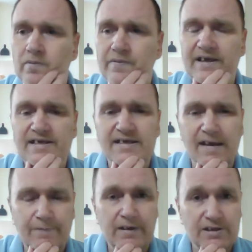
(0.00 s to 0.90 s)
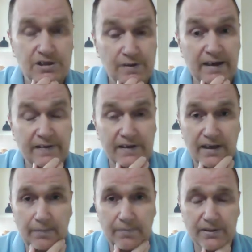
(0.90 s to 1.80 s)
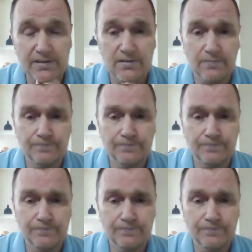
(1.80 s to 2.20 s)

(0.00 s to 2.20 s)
There's definitely strength in numbers.